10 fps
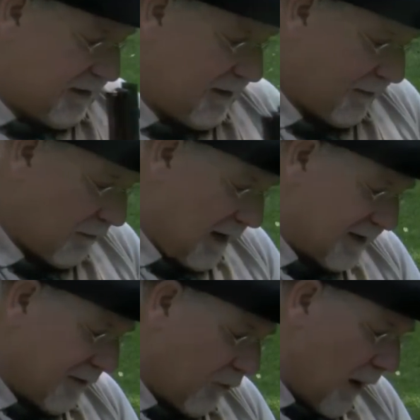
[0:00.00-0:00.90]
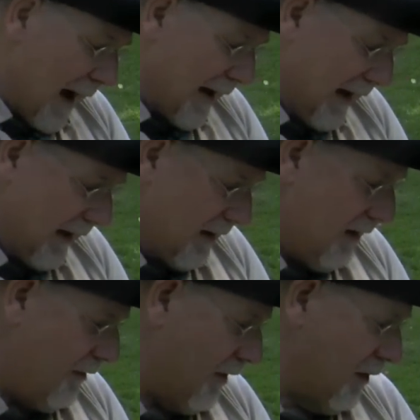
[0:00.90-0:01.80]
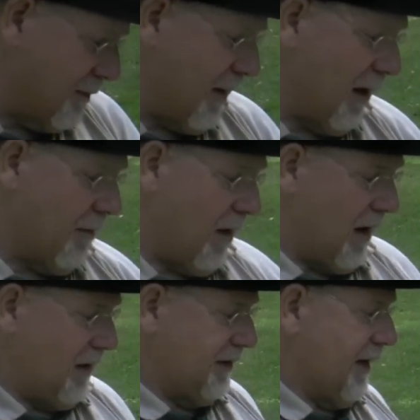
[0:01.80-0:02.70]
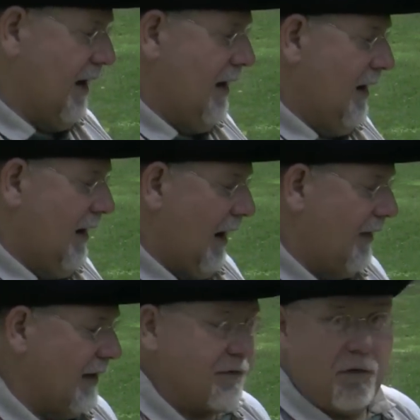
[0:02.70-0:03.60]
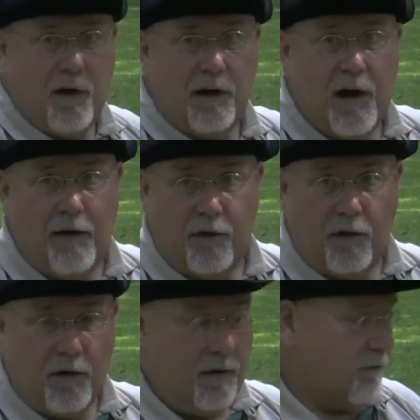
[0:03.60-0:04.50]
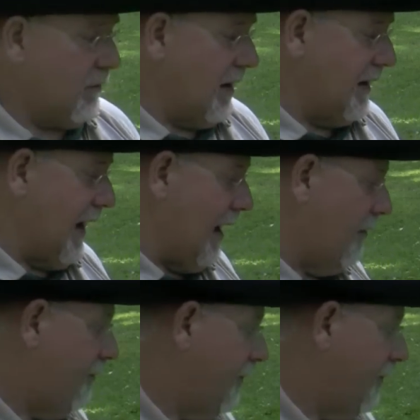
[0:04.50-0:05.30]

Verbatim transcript: two different ways of wadding those bare balls, and that's what we're going to cover right now.